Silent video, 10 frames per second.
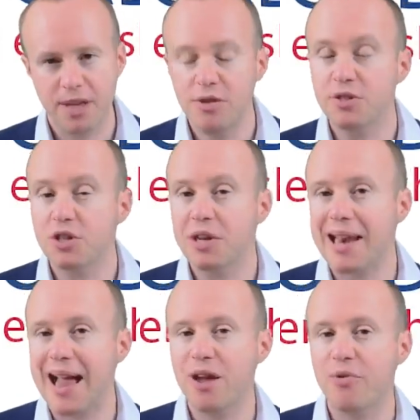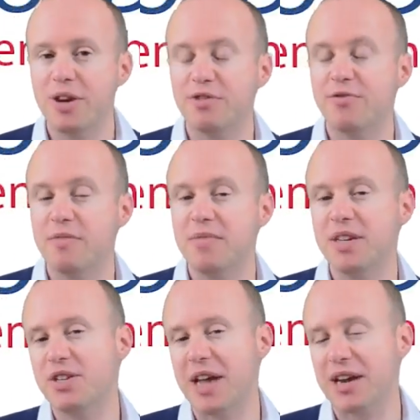Use the language from
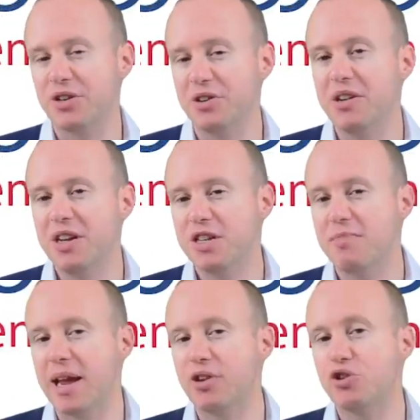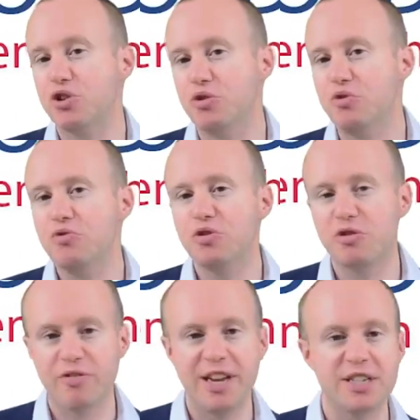this section to make 2 to
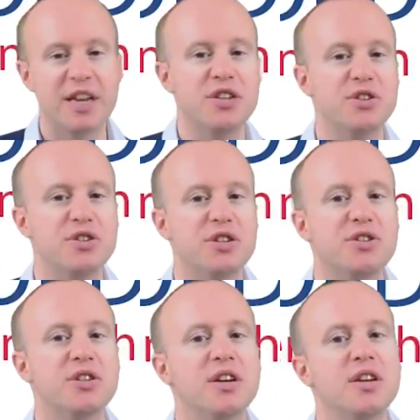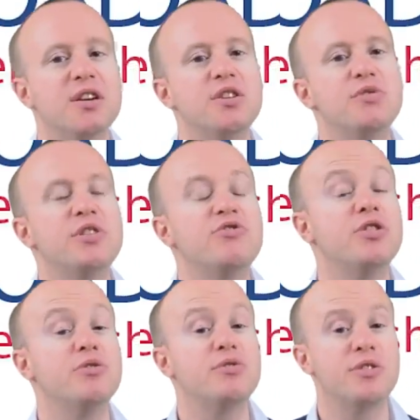3 sentences to
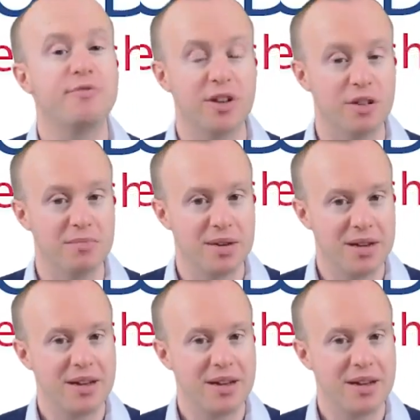introduce the film